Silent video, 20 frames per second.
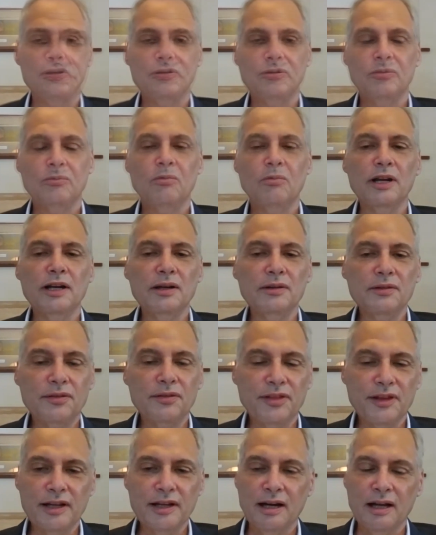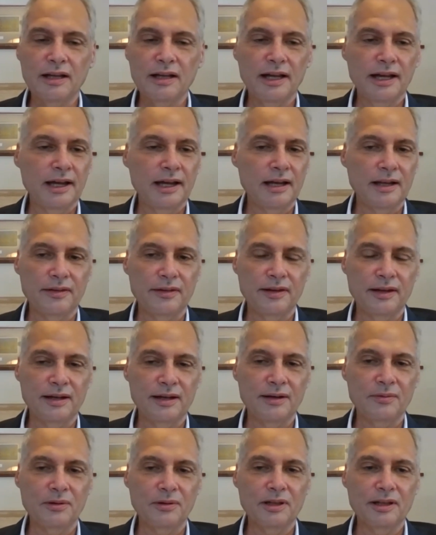One other thing I'll add that I
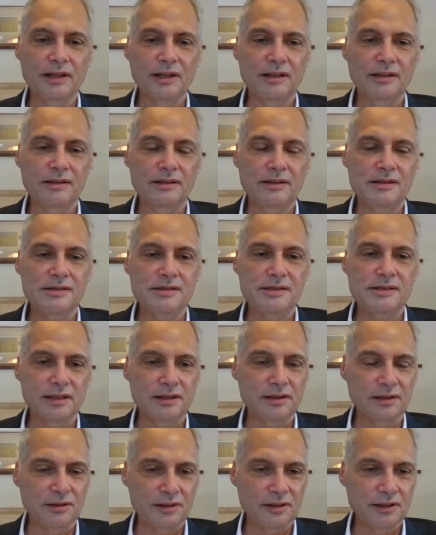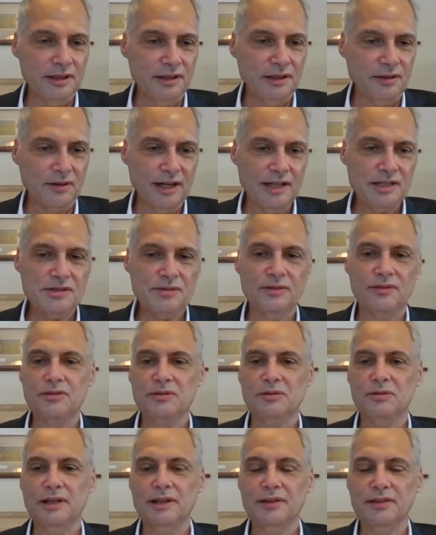really did learn in graduate
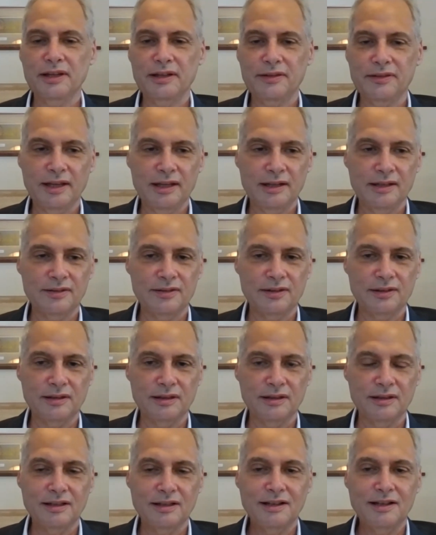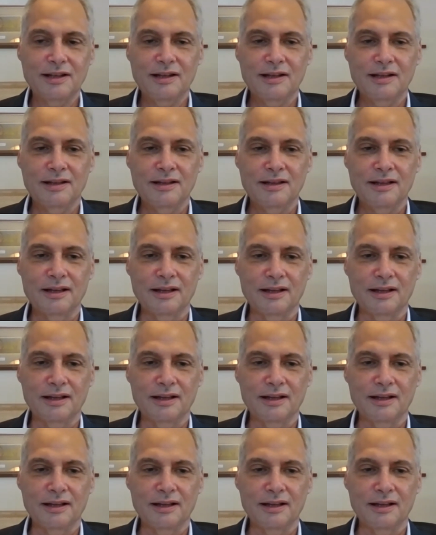school, I think that is a, a